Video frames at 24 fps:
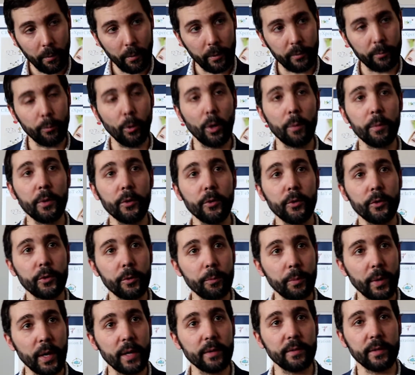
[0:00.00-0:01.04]
small and medium
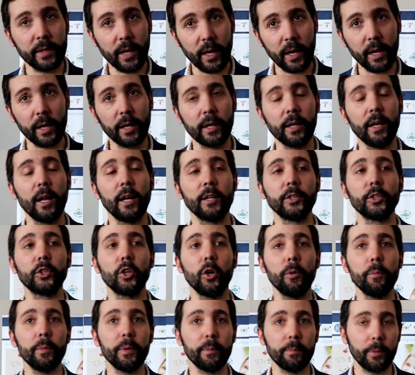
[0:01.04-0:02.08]
enterprises and large
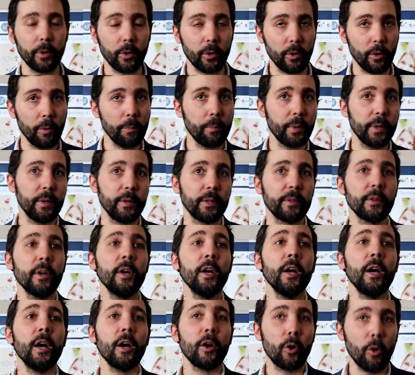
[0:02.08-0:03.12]
companies'
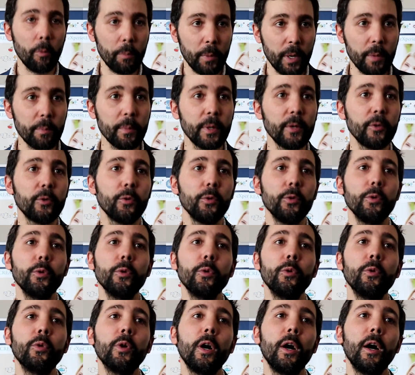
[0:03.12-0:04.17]
commitment
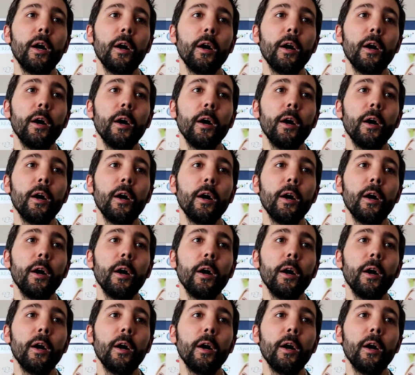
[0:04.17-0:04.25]
to